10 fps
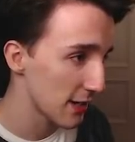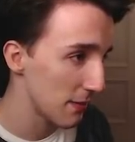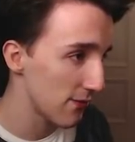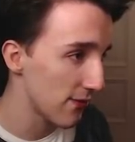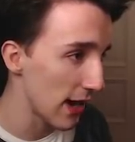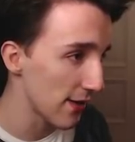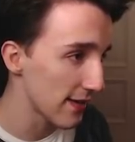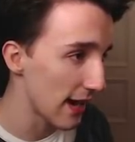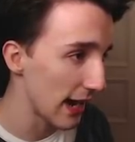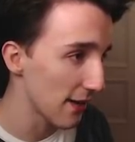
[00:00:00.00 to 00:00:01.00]
gonna be very
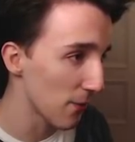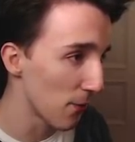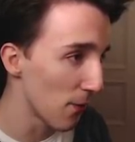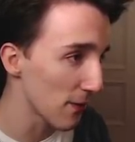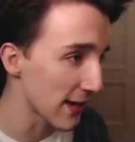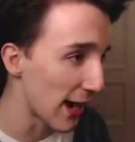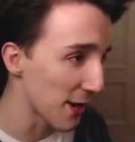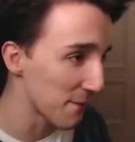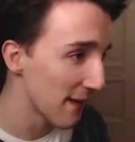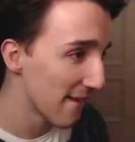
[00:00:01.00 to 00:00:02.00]
tight. Oh, got
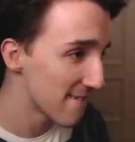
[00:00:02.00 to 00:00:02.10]
him.